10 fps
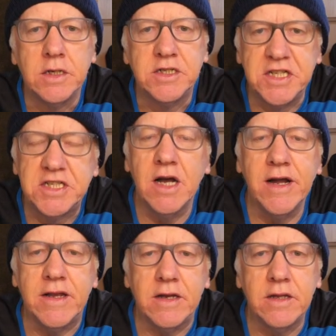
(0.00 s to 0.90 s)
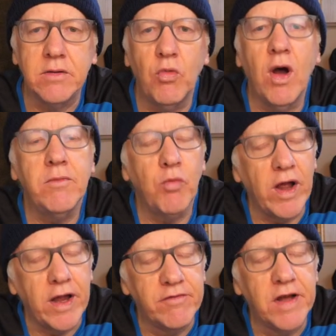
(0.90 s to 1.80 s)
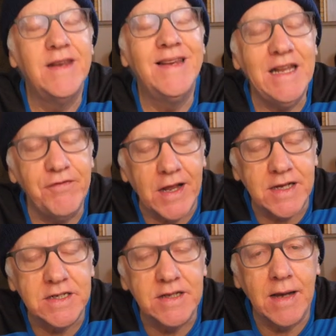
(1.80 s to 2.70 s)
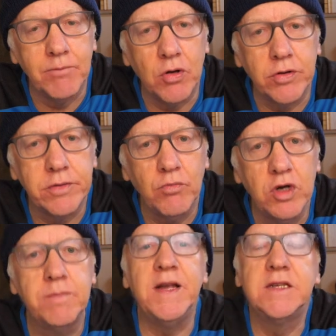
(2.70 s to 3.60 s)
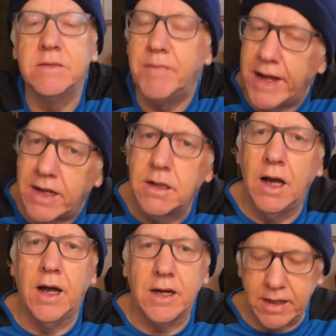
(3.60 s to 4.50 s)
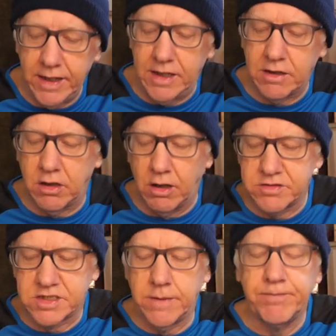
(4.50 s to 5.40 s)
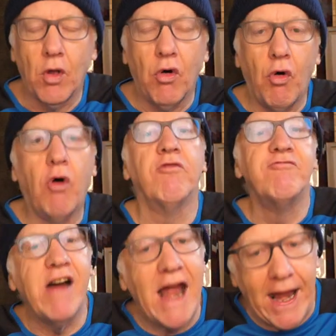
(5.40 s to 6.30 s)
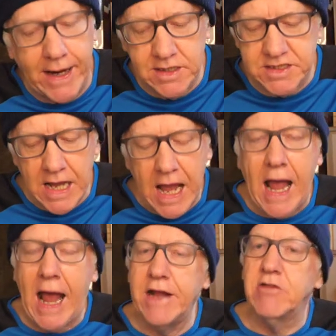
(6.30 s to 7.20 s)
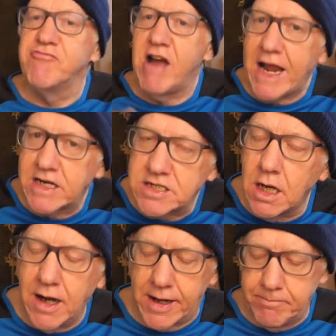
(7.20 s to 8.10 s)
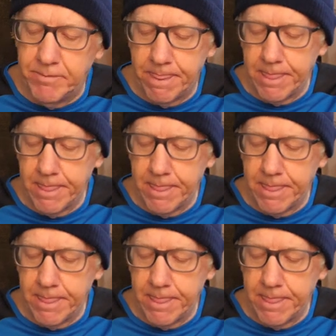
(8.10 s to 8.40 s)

decided that one way of alleviating that boredom would be to make cleaning cloths or rags. And ragtime,